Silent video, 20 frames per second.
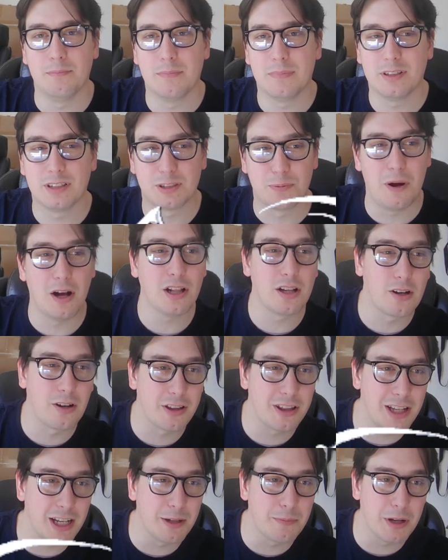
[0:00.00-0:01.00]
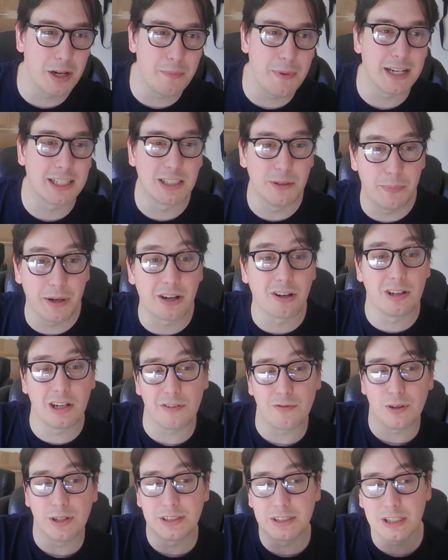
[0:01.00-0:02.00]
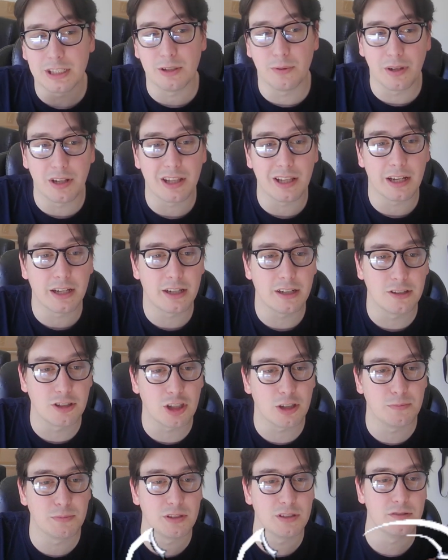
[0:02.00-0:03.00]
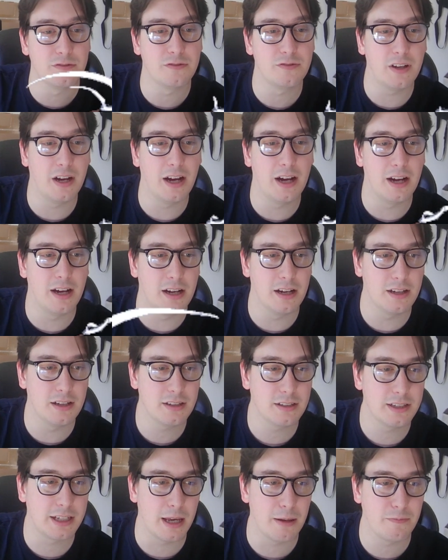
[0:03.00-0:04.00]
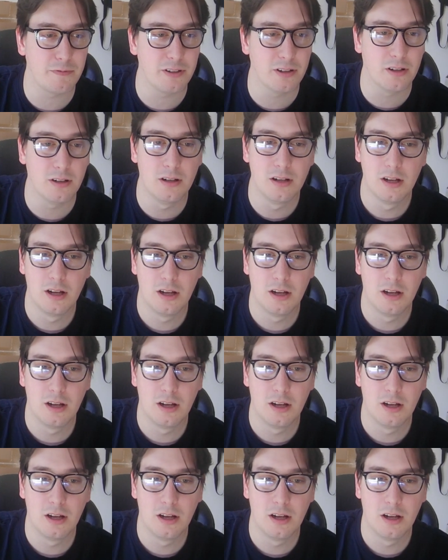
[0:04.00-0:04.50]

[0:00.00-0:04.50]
Small little thing, but it makes a bigger difference than you would think in terms of game feel.